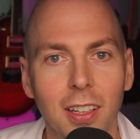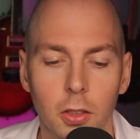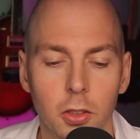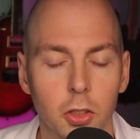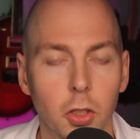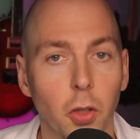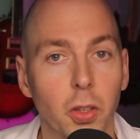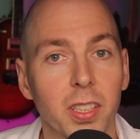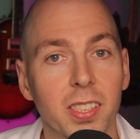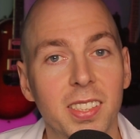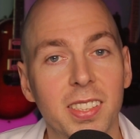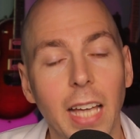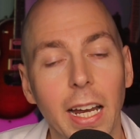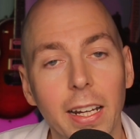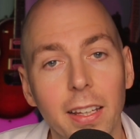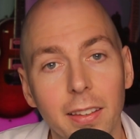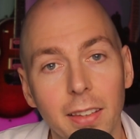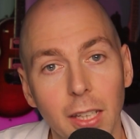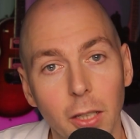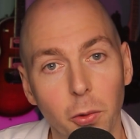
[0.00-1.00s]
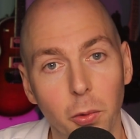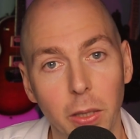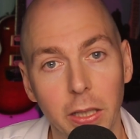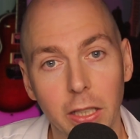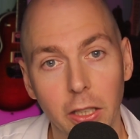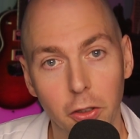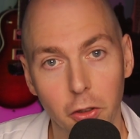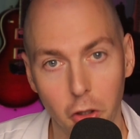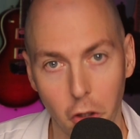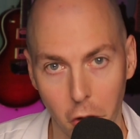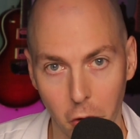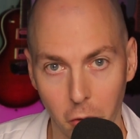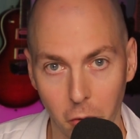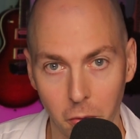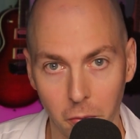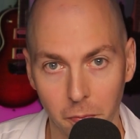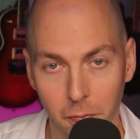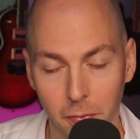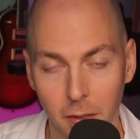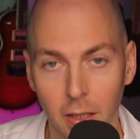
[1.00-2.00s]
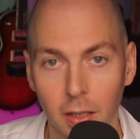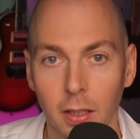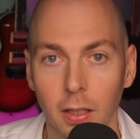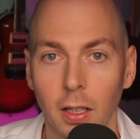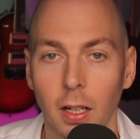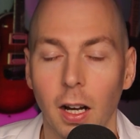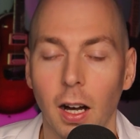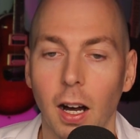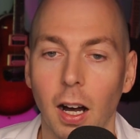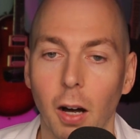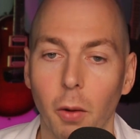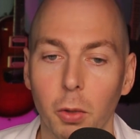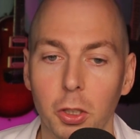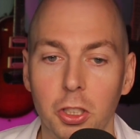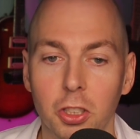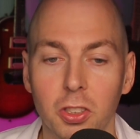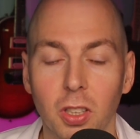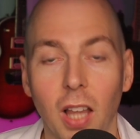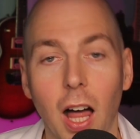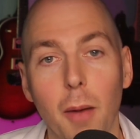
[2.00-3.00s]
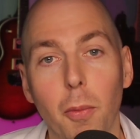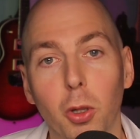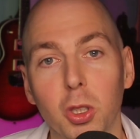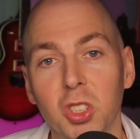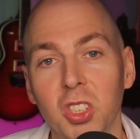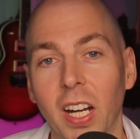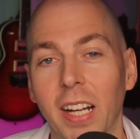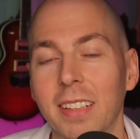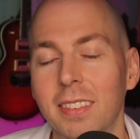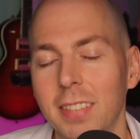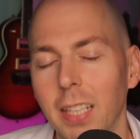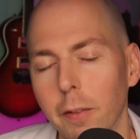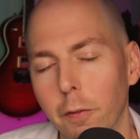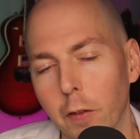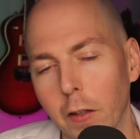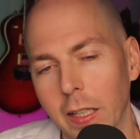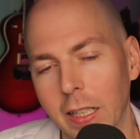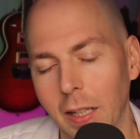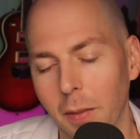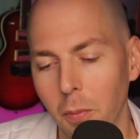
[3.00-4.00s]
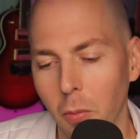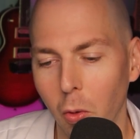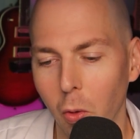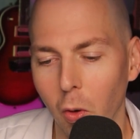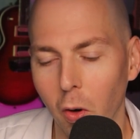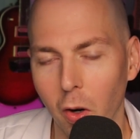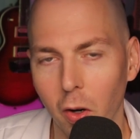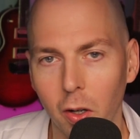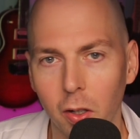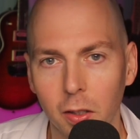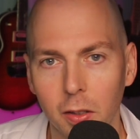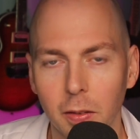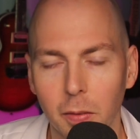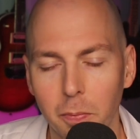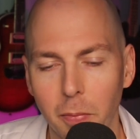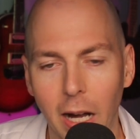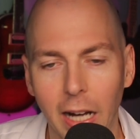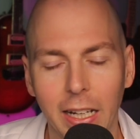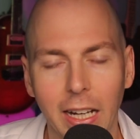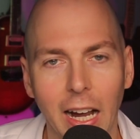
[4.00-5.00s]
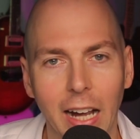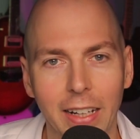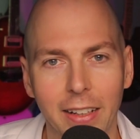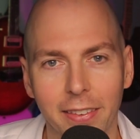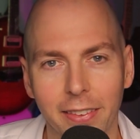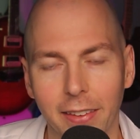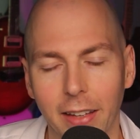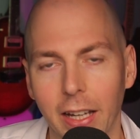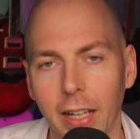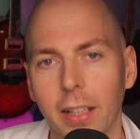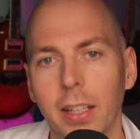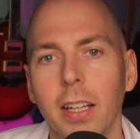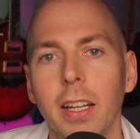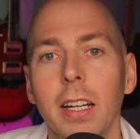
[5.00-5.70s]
So the second thing we can do, which is a lot more scientific and more my kind of thing,